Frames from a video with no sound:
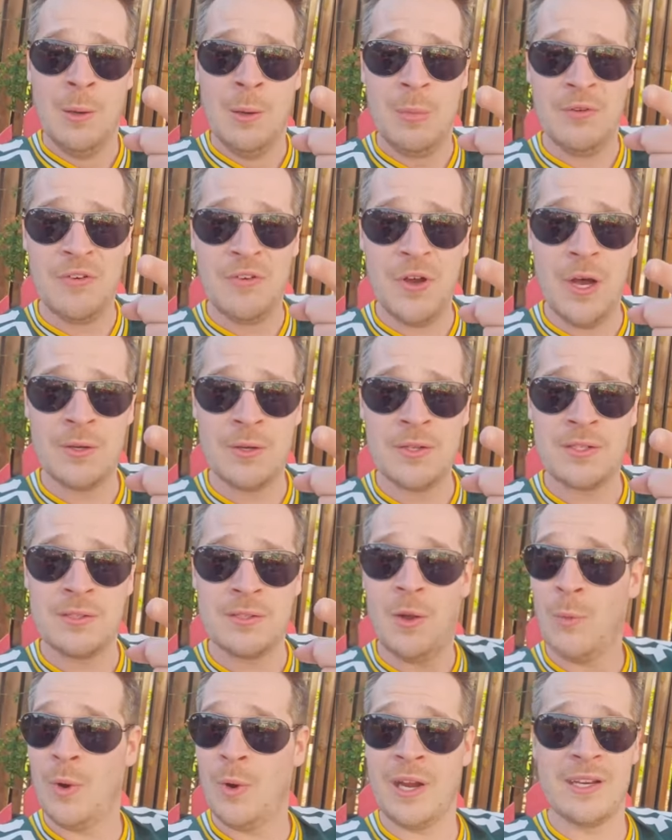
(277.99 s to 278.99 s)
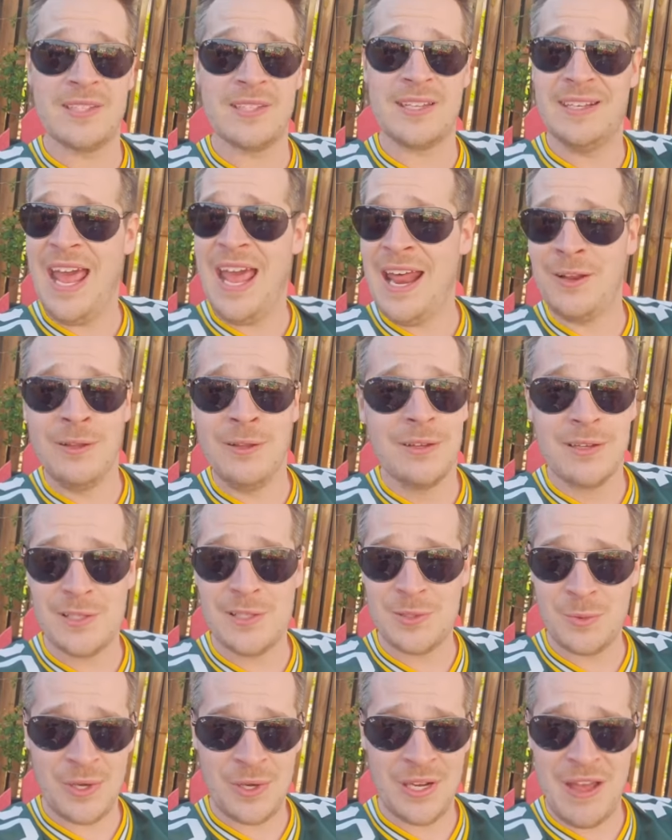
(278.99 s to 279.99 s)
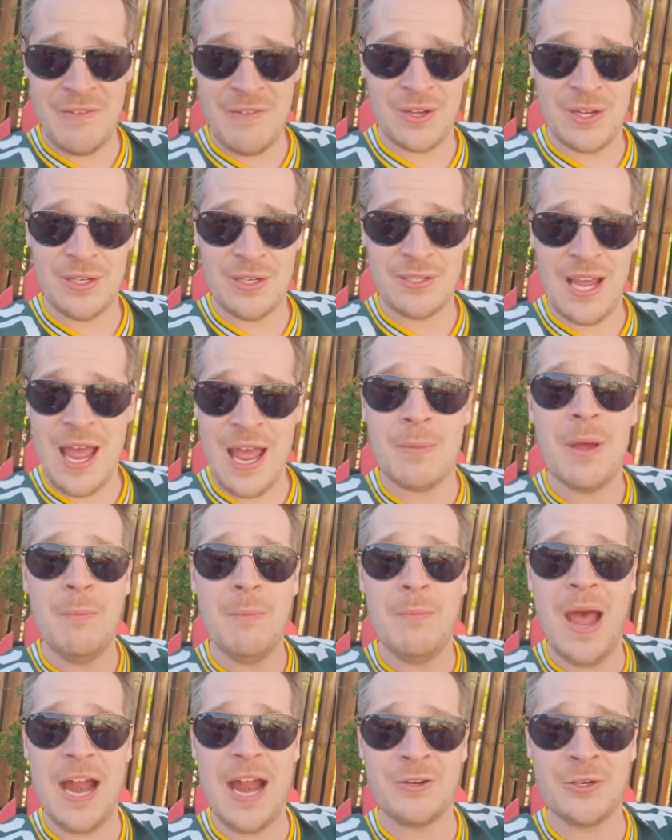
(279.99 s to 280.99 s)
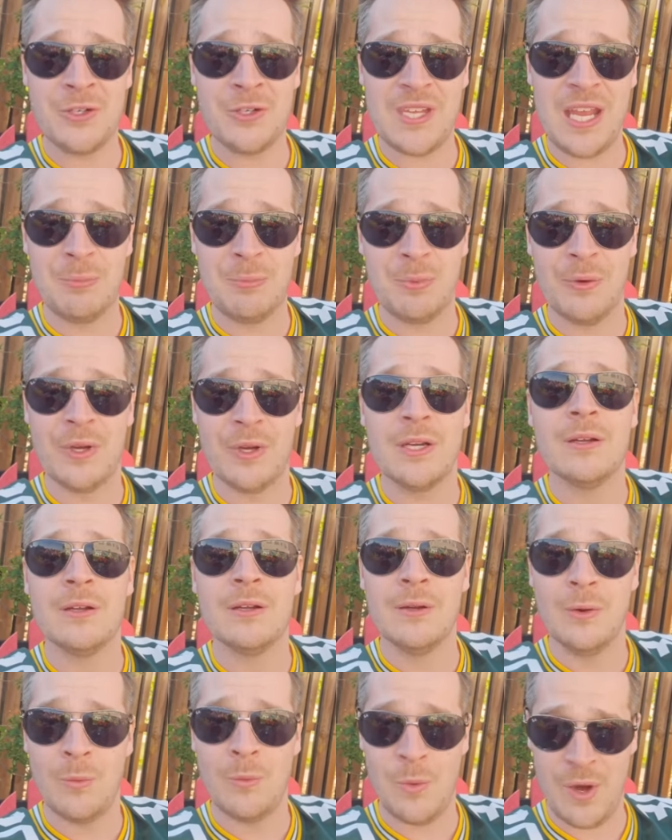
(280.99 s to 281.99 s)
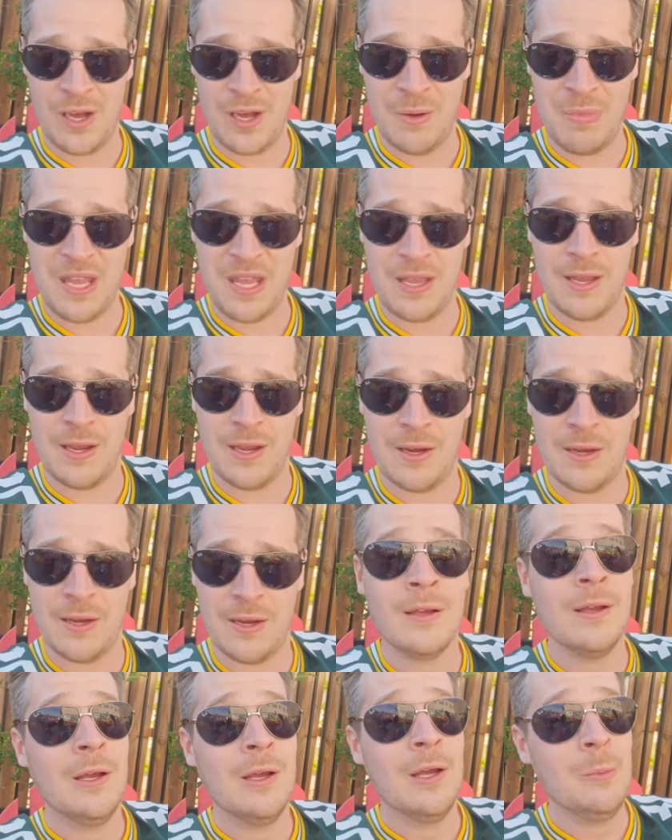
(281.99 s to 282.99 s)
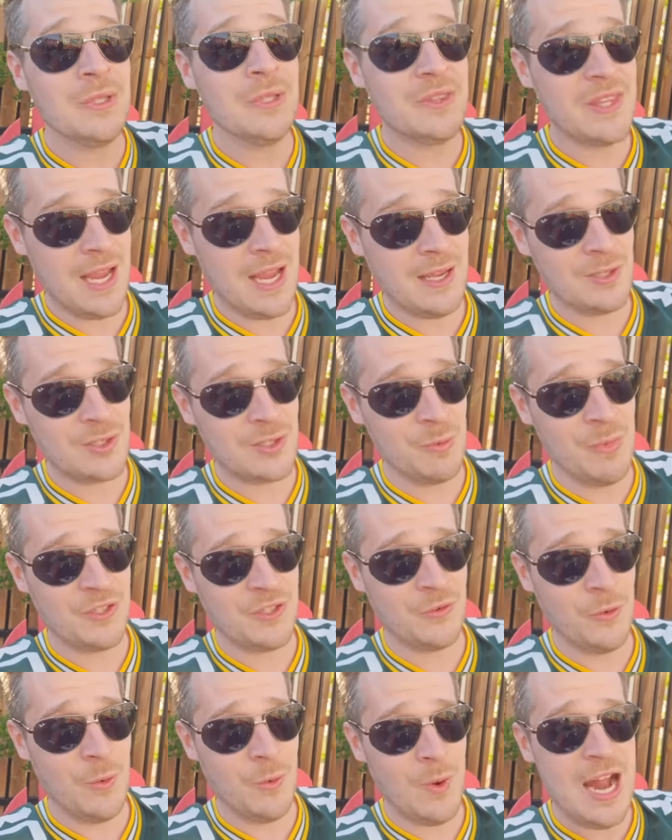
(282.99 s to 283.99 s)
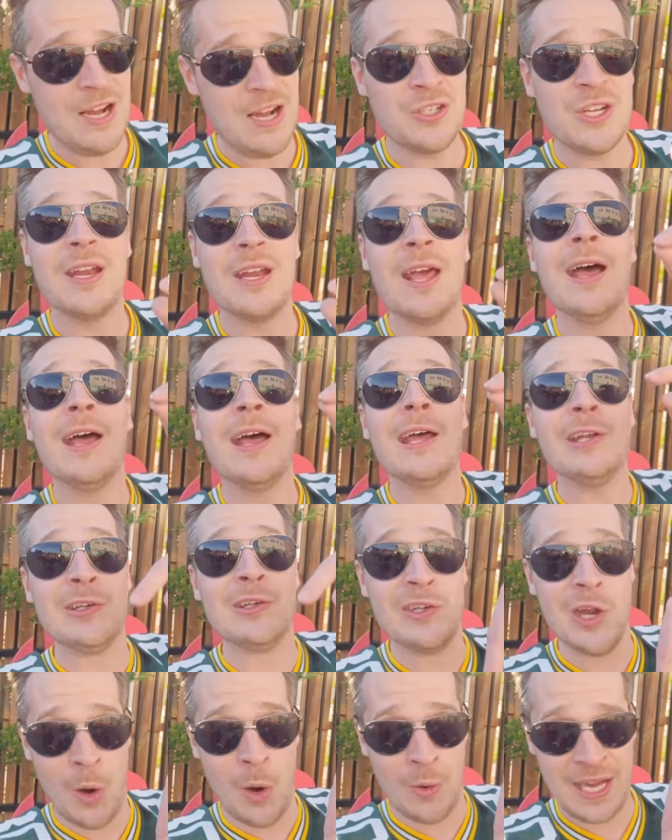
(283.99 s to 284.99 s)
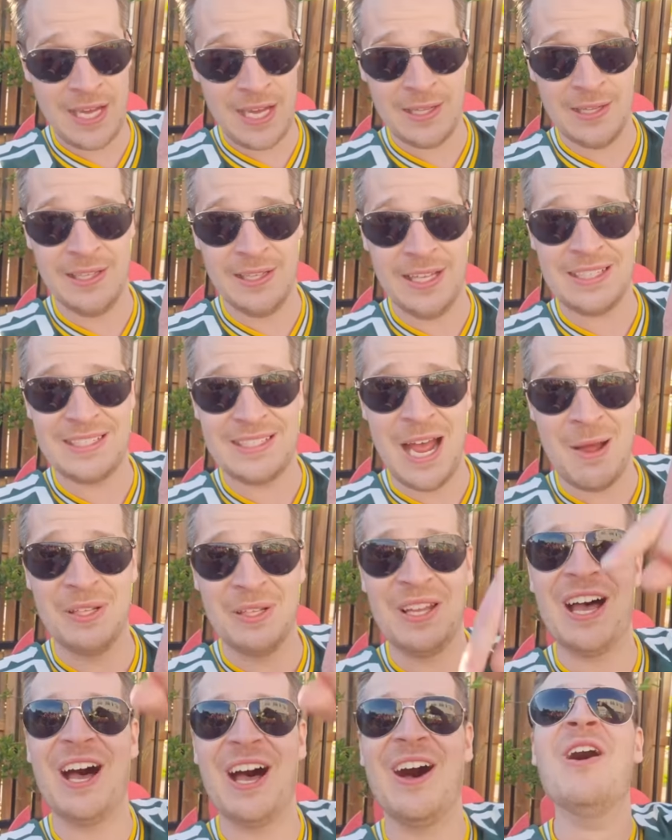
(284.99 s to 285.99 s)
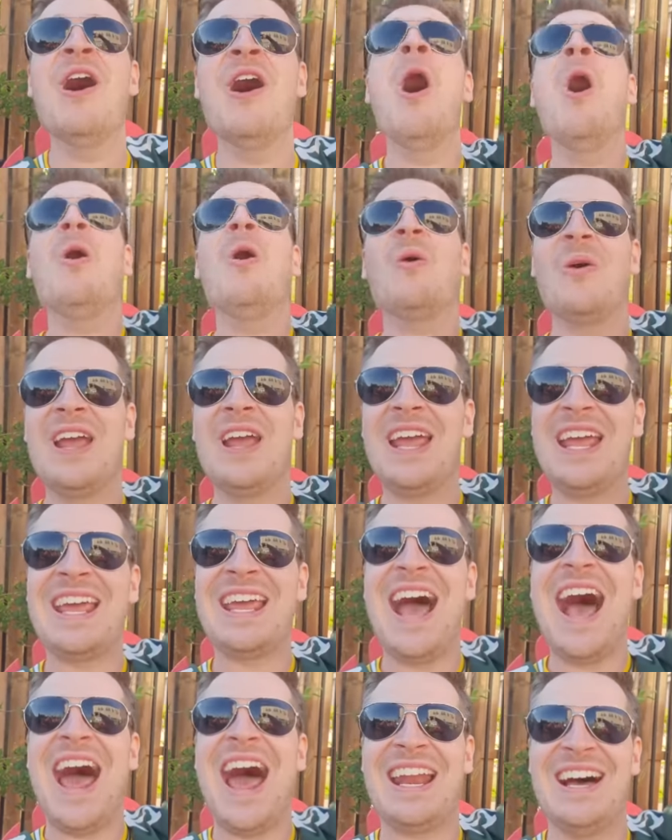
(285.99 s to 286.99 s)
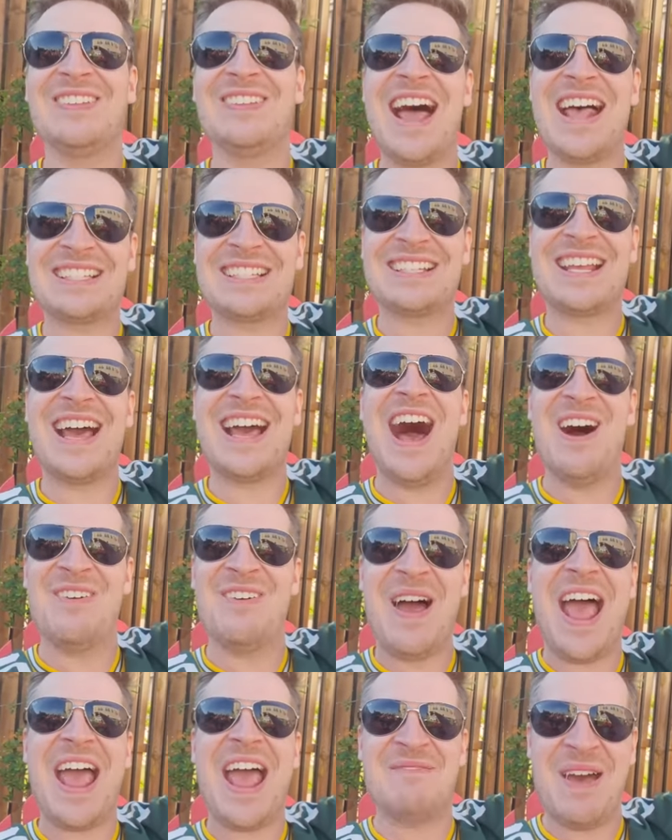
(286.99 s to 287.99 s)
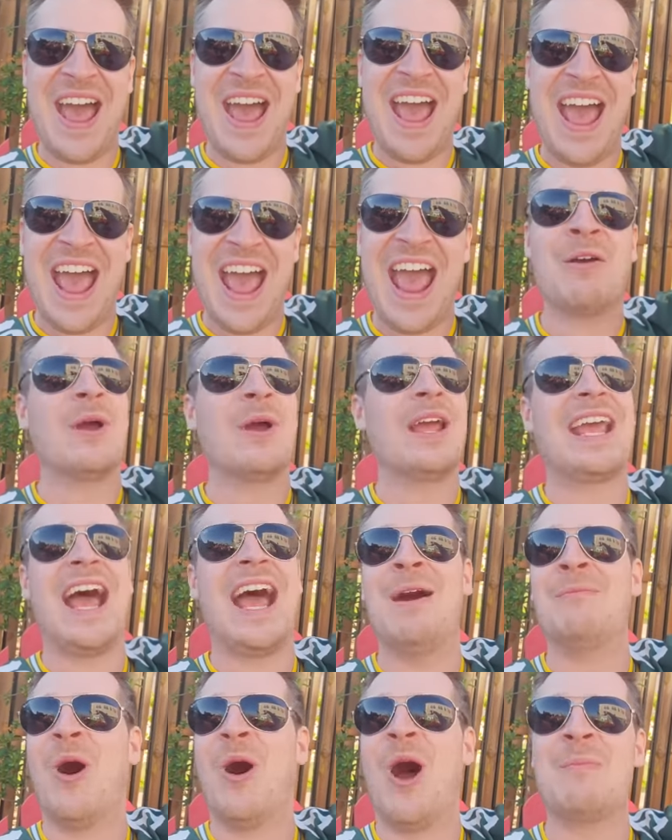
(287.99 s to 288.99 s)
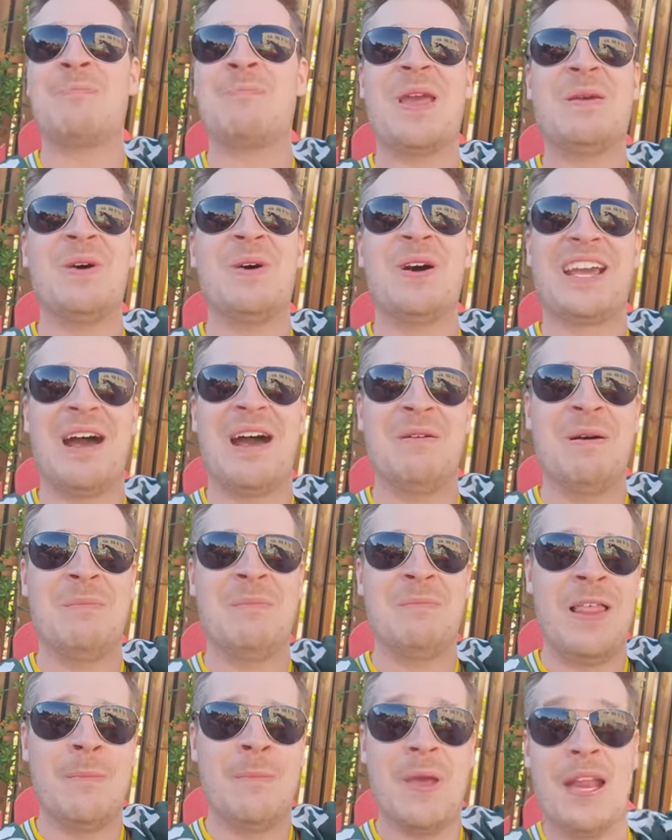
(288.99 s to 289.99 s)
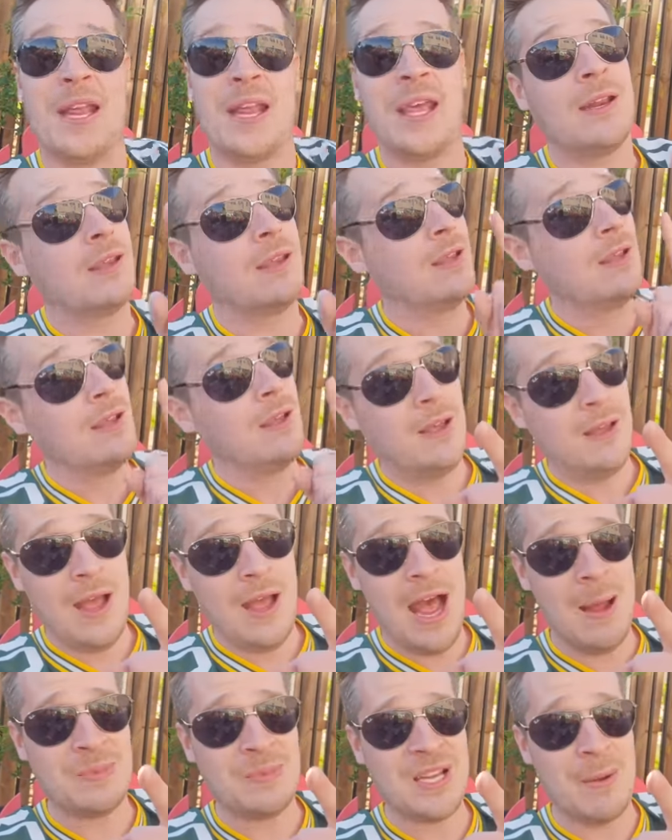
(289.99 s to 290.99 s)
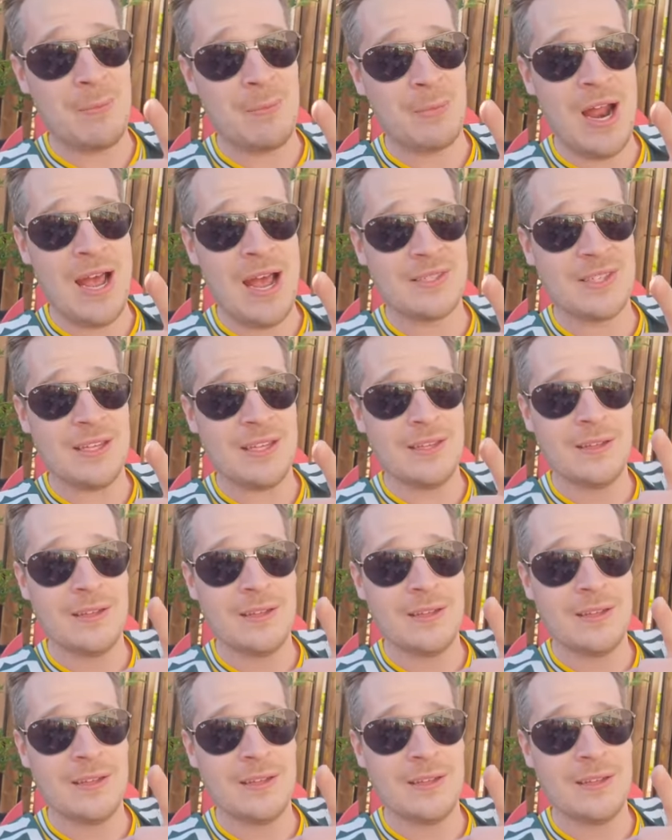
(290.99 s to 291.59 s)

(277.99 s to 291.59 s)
But folks, we're going to skedaddle, because we're going to have a good time. Badger State Brewing, we're going to be here. But thank you so much for watching. Donate in the link down below. We got them. Let's go, baby. We got more people coming by the minute. I'm Tom Grossi.